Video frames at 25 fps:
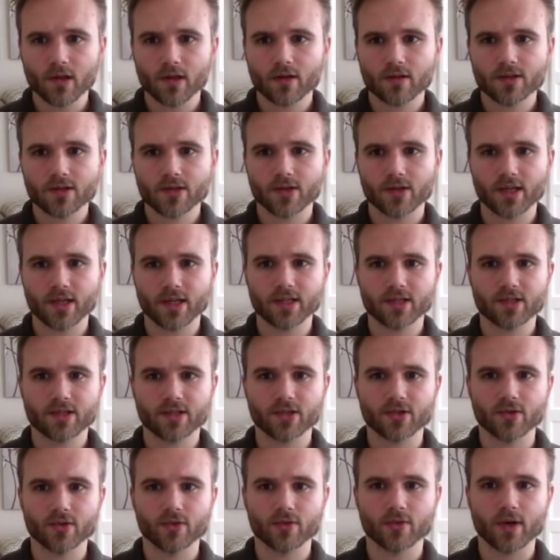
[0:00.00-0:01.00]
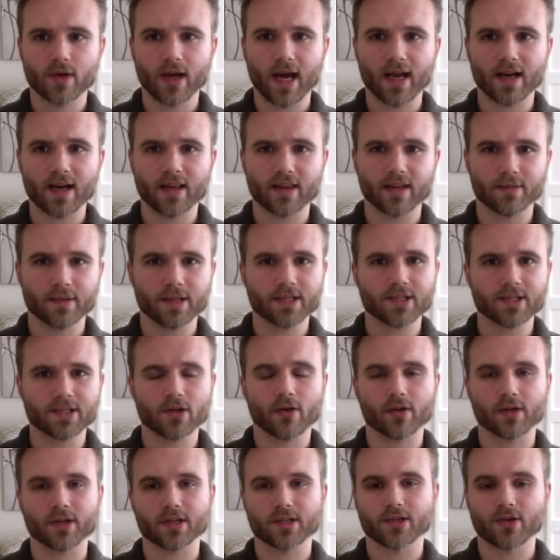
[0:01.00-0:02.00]
So then to add a theme, this is
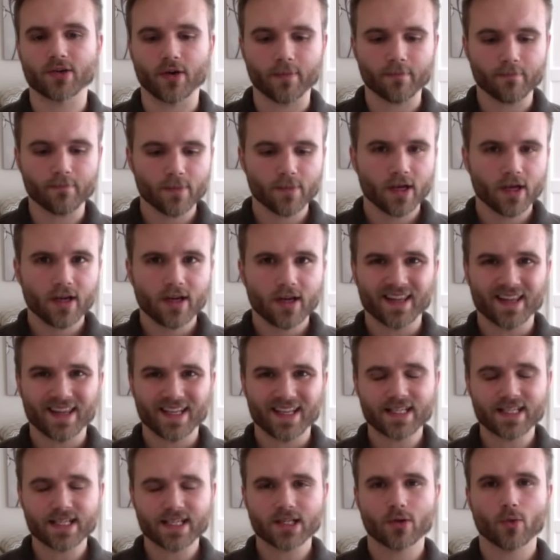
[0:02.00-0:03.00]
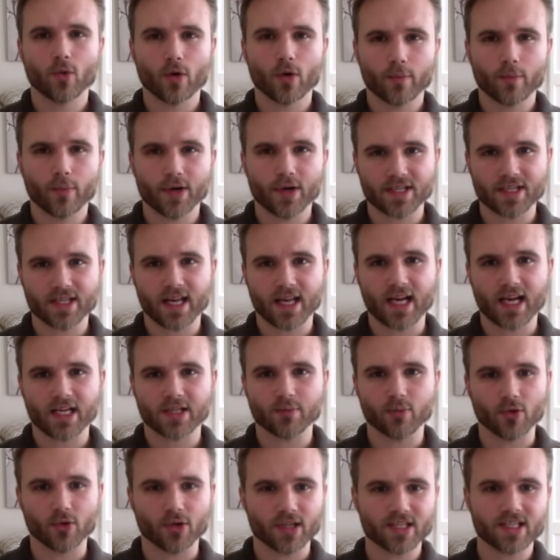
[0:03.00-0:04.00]
the WordPress dashboard.